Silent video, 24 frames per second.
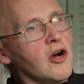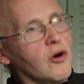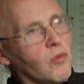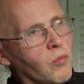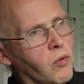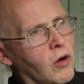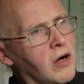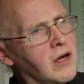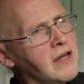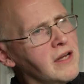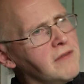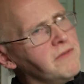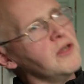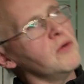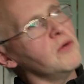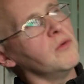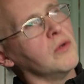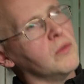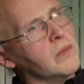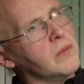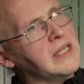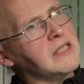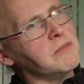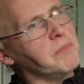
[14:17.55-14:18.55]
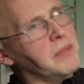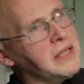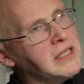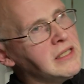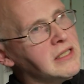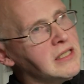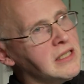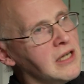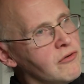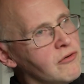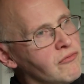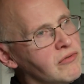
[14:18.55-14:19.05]
Why have you always been
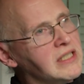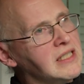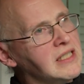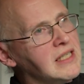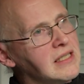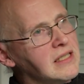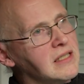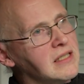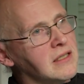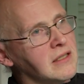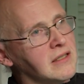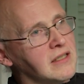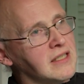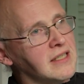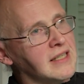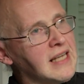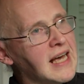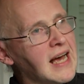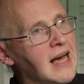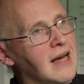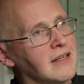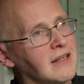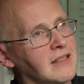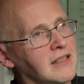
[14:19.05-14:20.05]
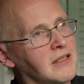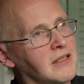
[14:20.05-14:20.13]
so resistant to that?